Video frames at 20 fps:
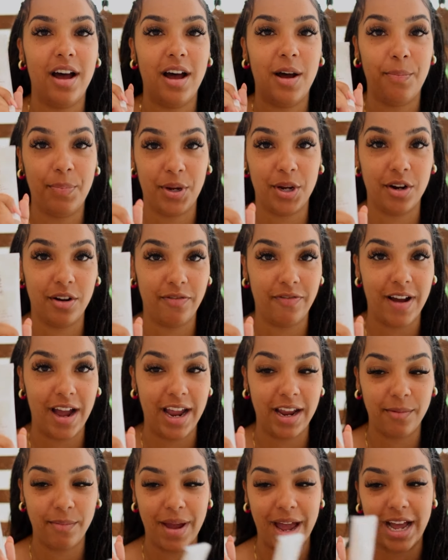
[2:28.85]
a
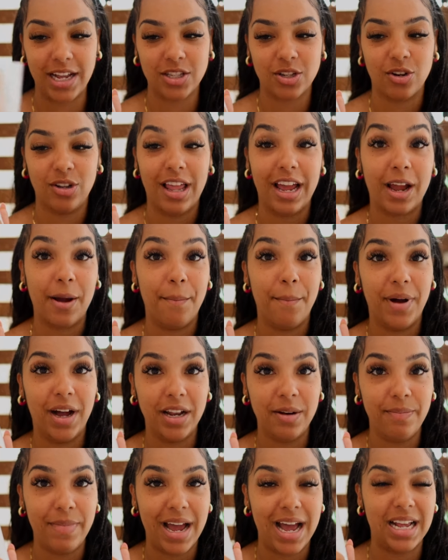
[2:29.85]
purifying mask or like a
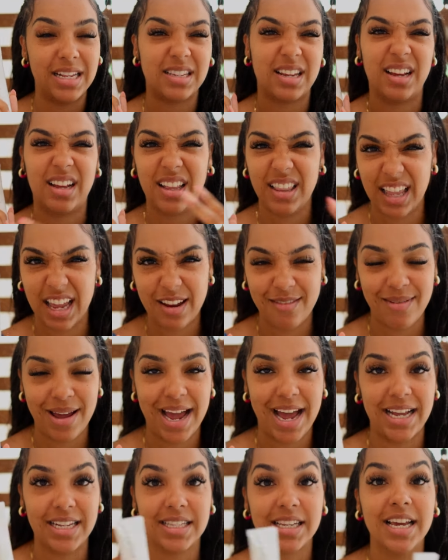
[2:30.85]
mud mask, a clay
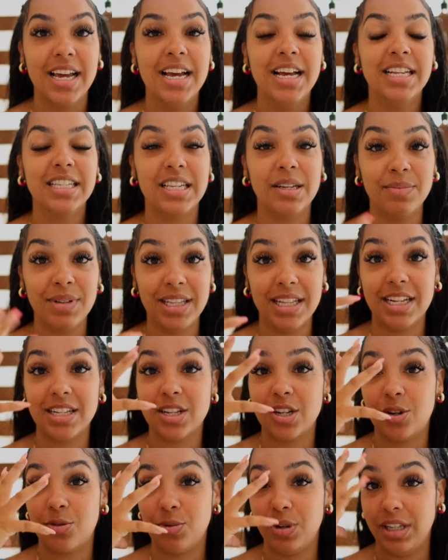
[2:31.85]
mask, something that's
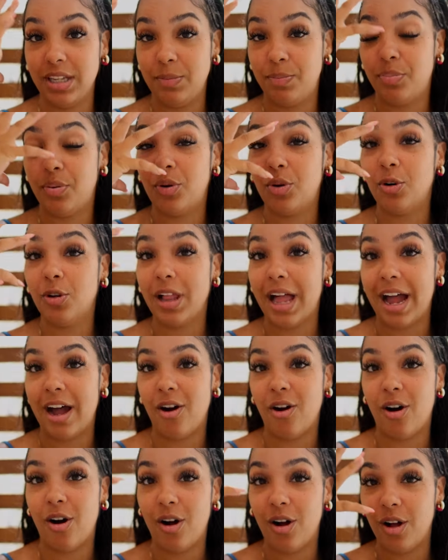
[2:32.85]
gonna really pull
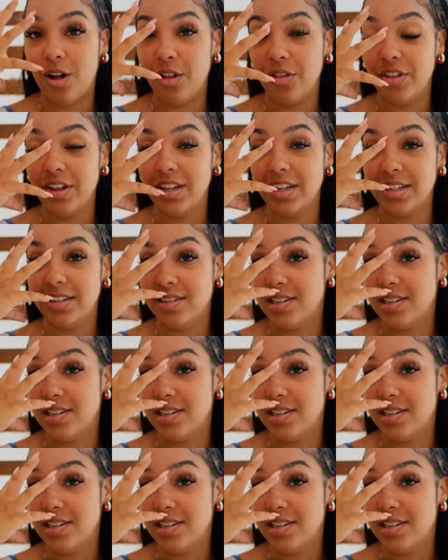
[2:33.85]
out all the